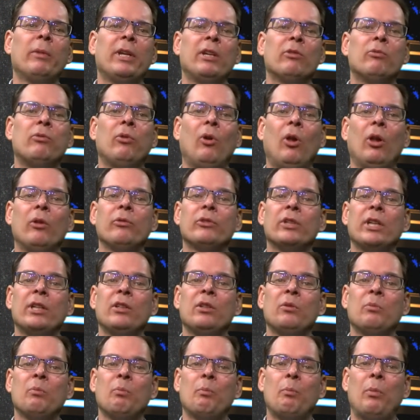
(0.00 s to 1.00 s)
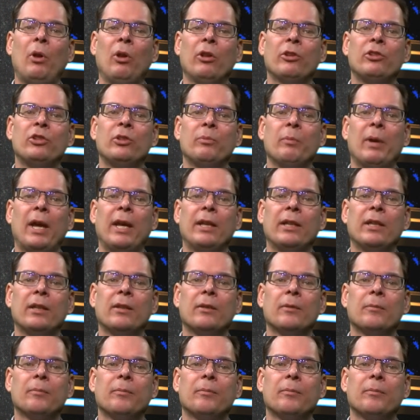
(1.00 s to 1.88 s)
involved in policymaking.